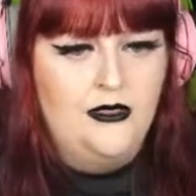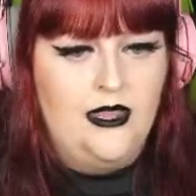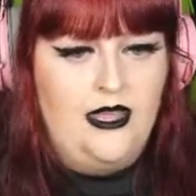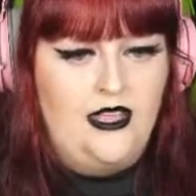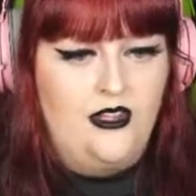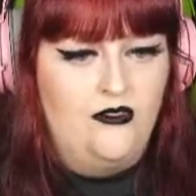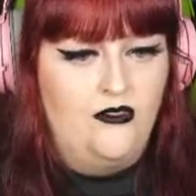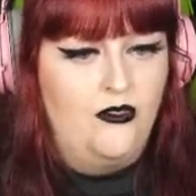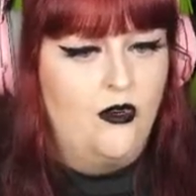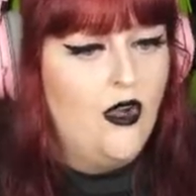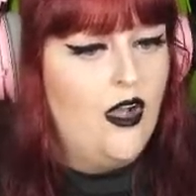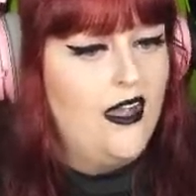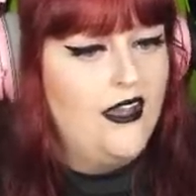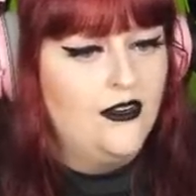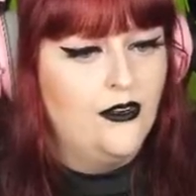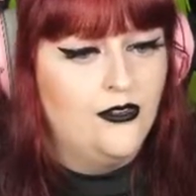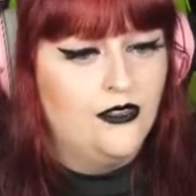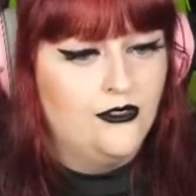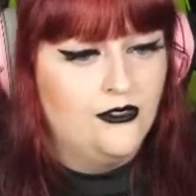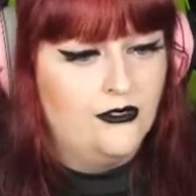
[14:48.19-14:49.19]
they can ride
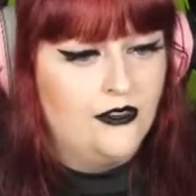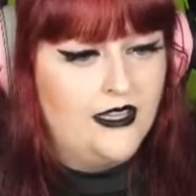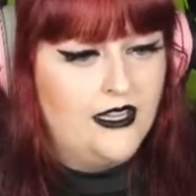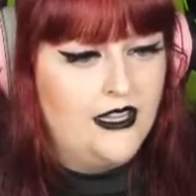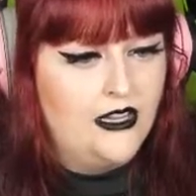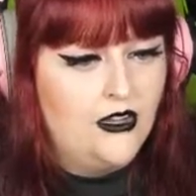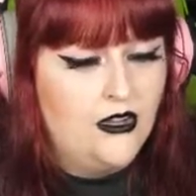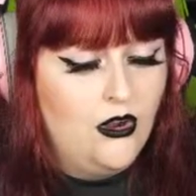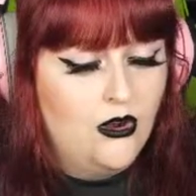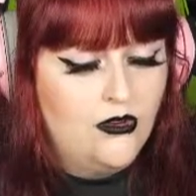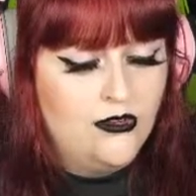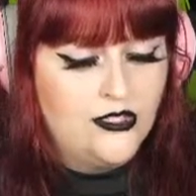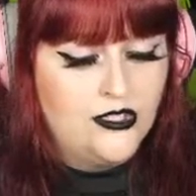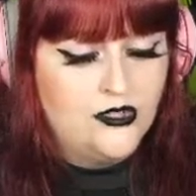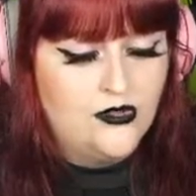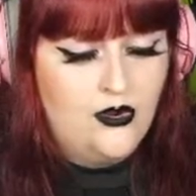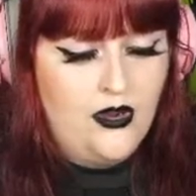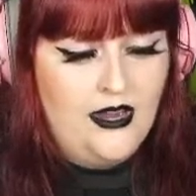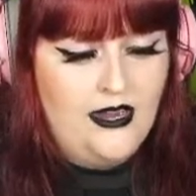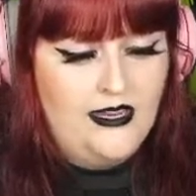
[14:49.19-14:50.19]
on the freaking ghost
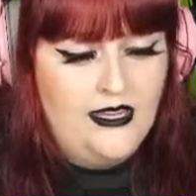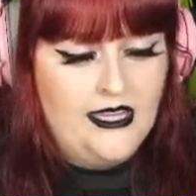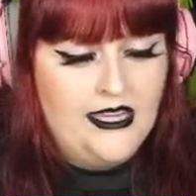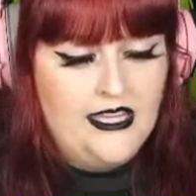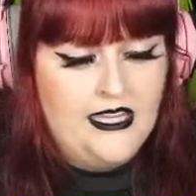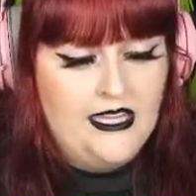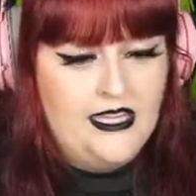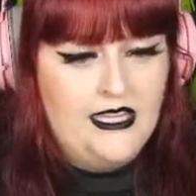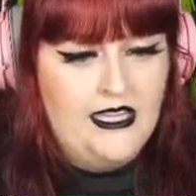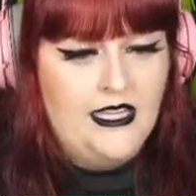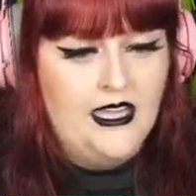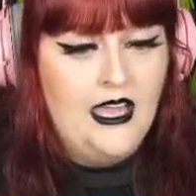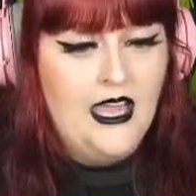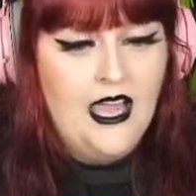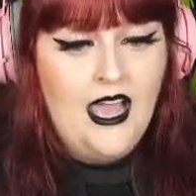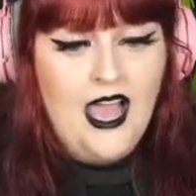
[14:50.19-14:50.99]
train thing,